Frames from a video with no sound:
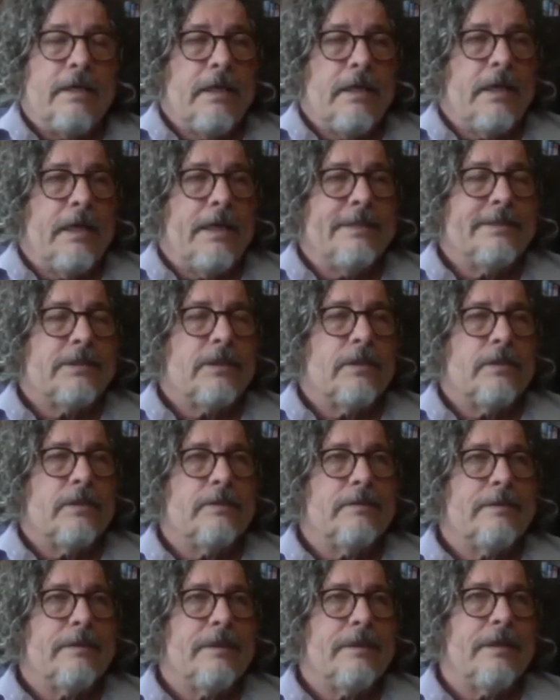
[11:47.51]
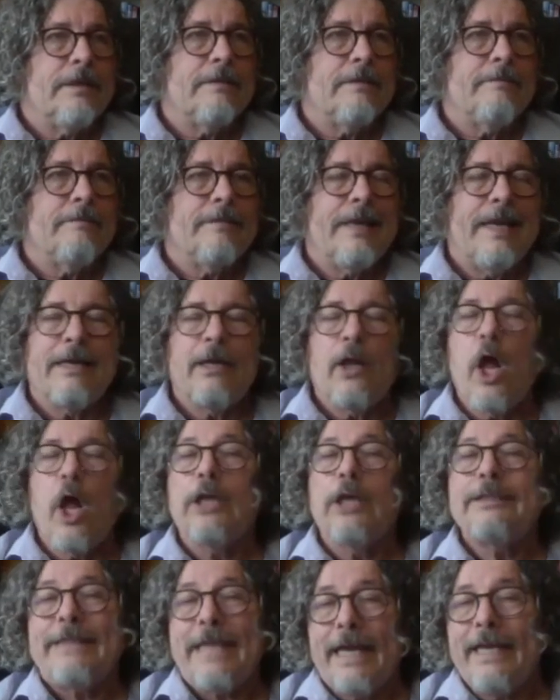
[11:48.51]
And so I had a
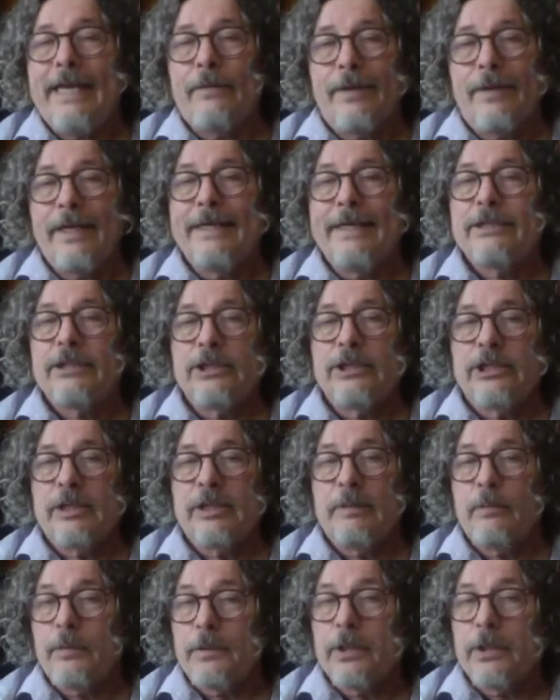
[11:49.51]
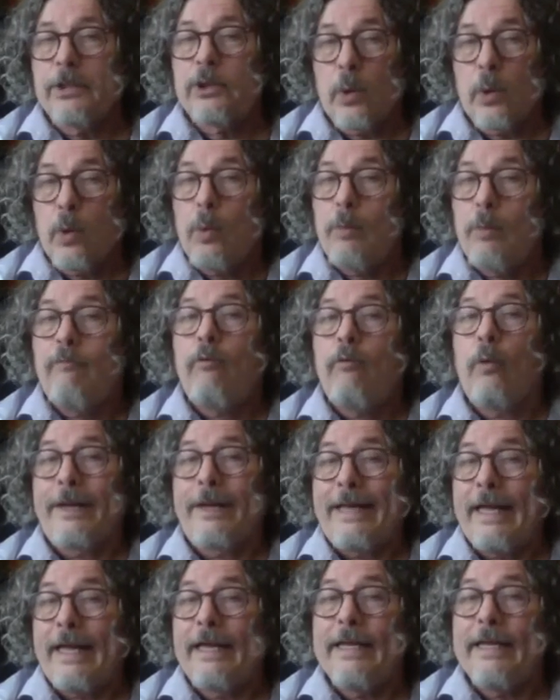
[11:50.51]
long-standing relationship with the school before
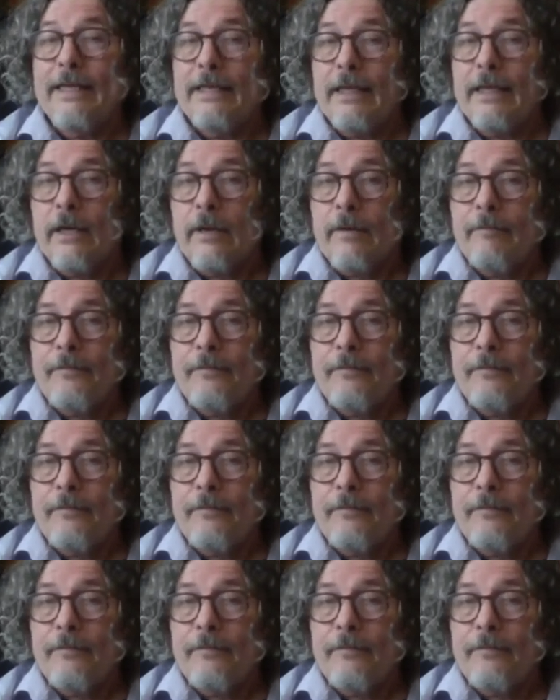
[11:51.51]
getting there.